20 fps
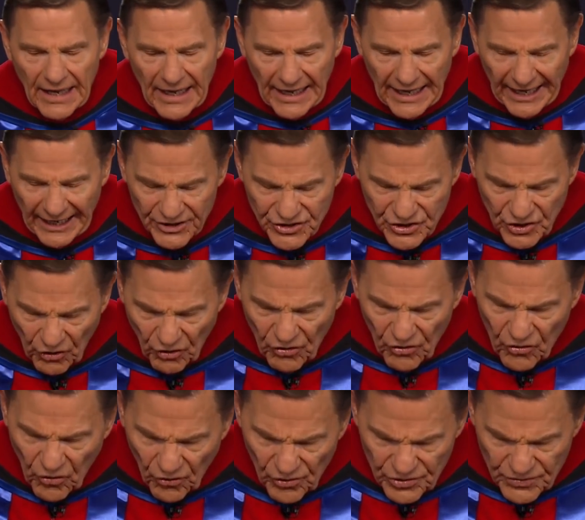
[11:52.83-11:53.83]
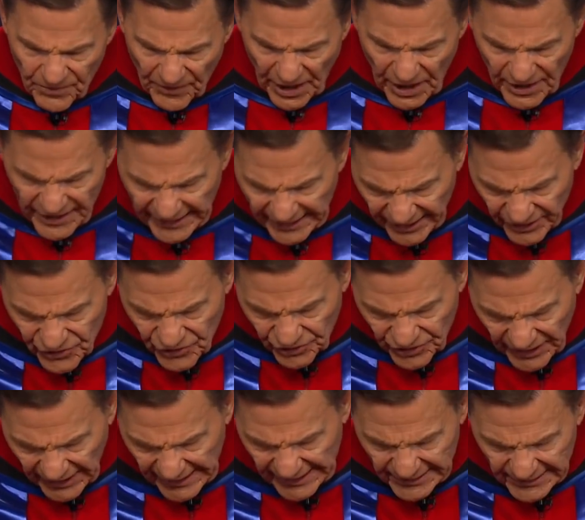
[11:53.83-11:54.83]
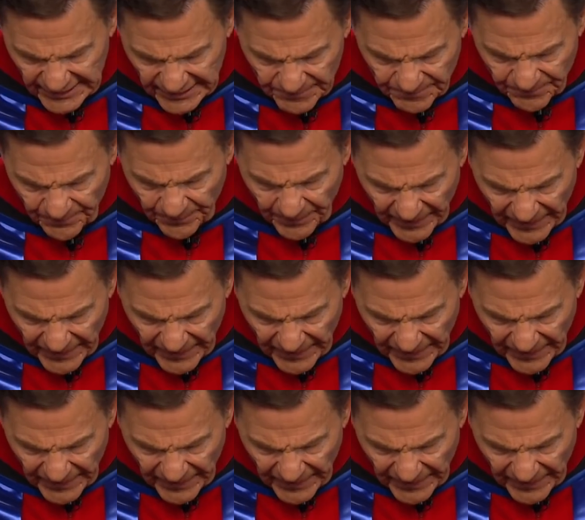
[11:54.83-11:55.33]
And so, of course, our heads are down,